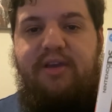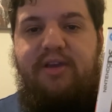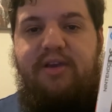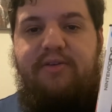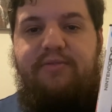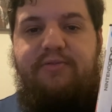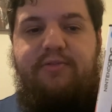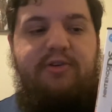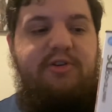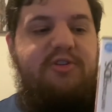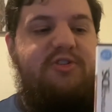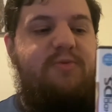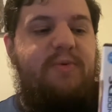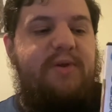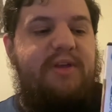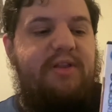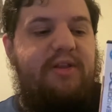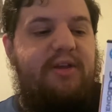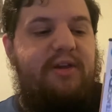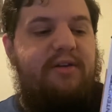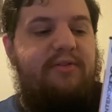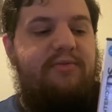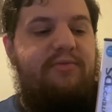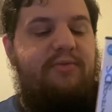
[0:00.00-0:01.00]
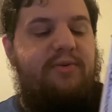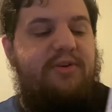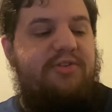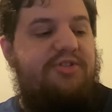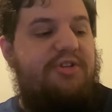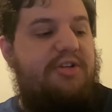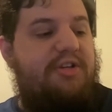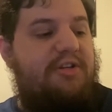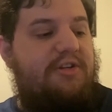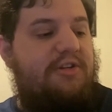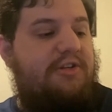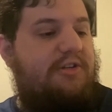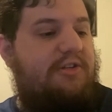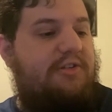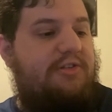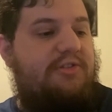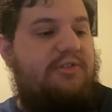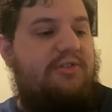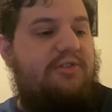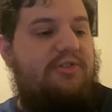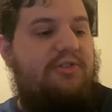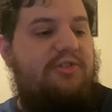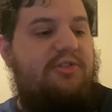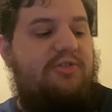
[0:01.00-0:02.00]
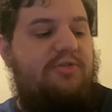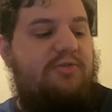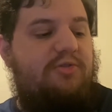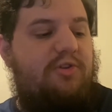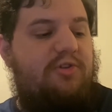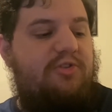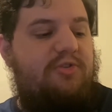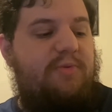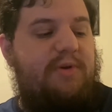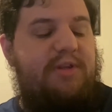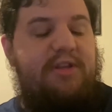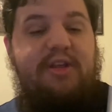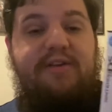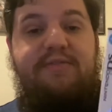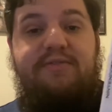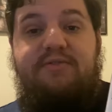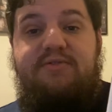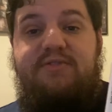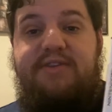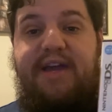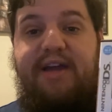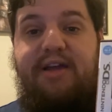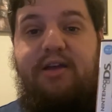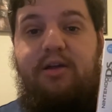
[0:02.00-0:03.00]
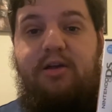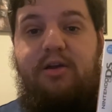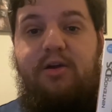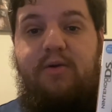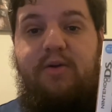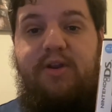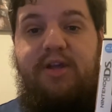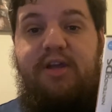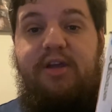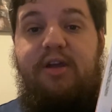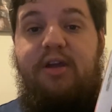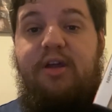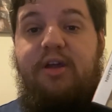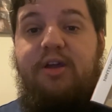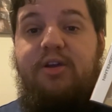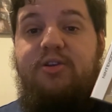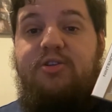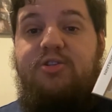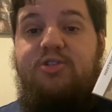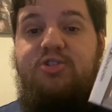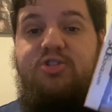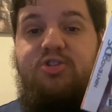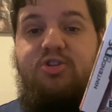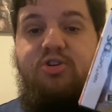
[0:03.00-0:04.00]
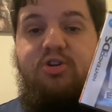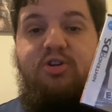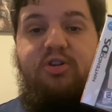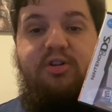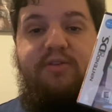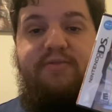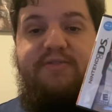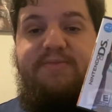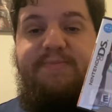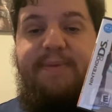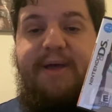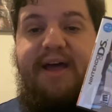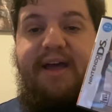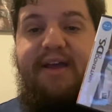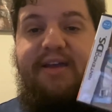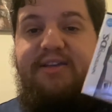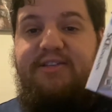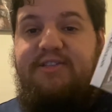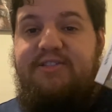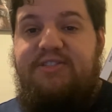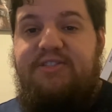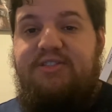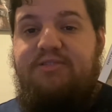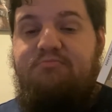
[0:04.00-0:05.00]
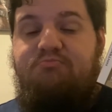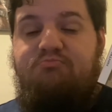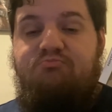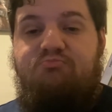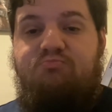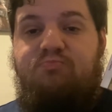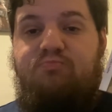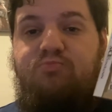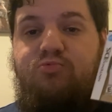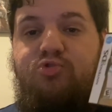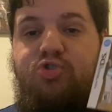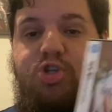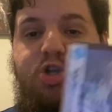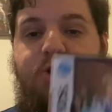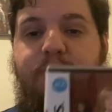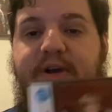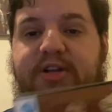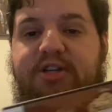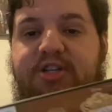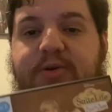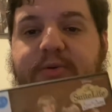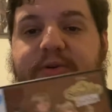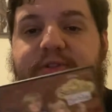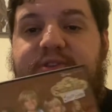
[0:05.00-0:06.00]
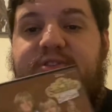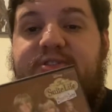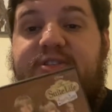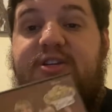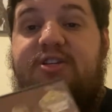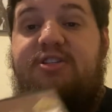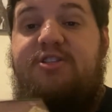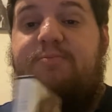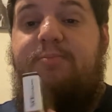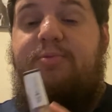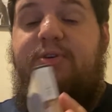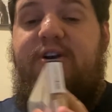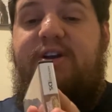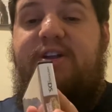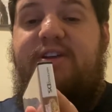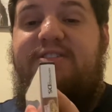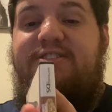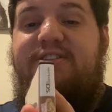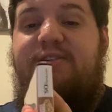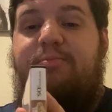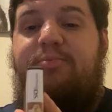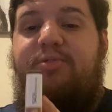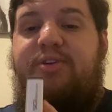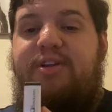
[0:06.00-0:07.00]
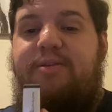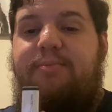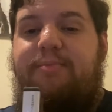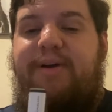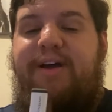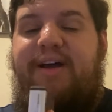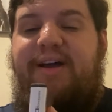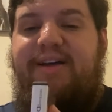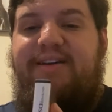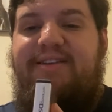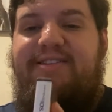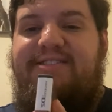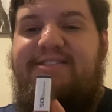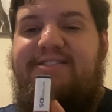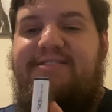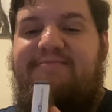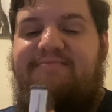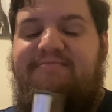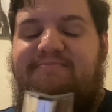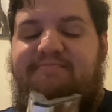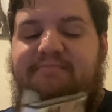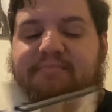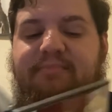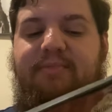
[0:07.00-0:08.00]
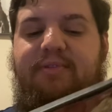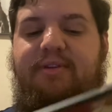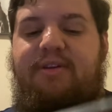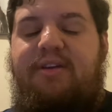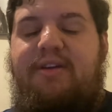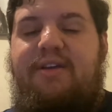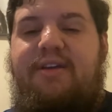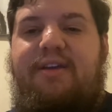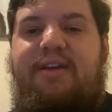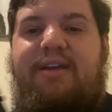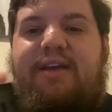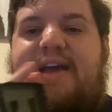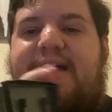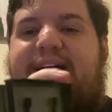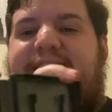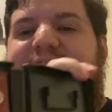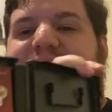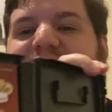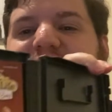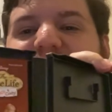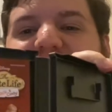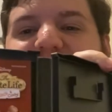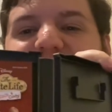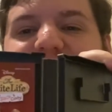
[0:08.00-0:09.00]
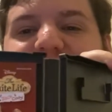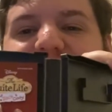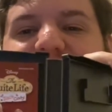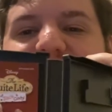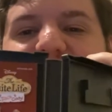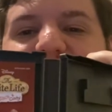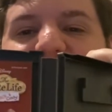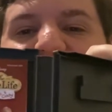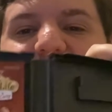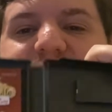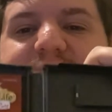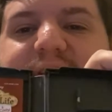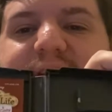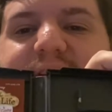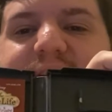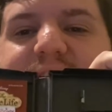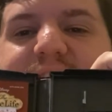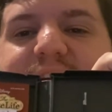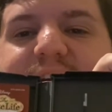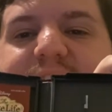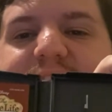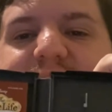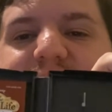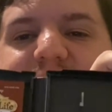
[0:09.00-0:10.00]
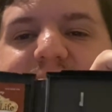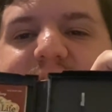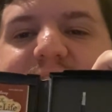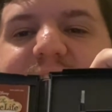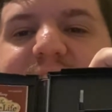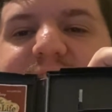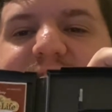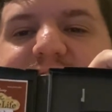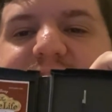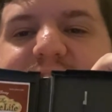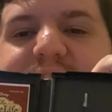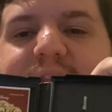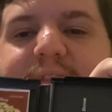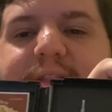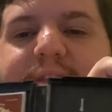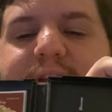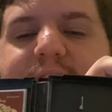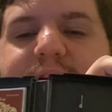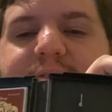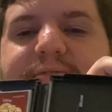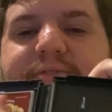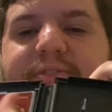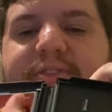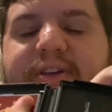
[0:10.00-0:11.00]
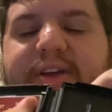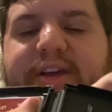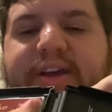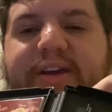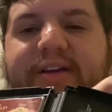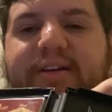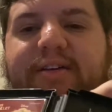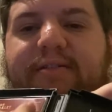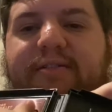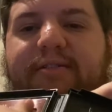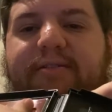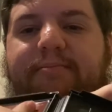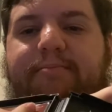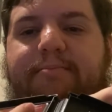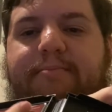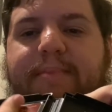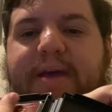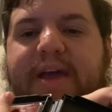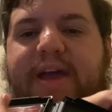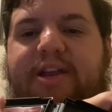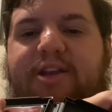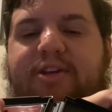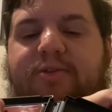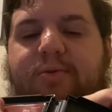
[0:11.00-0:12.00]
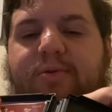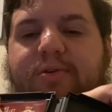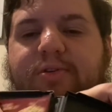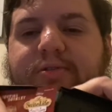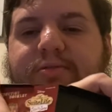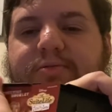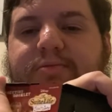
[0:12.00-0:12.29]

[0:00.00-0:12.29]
for Sweet Life, which is The Sweet Life of Zack and Cody Circle of Spies. No idea what this is, but it is complete in box. Has a lovely manual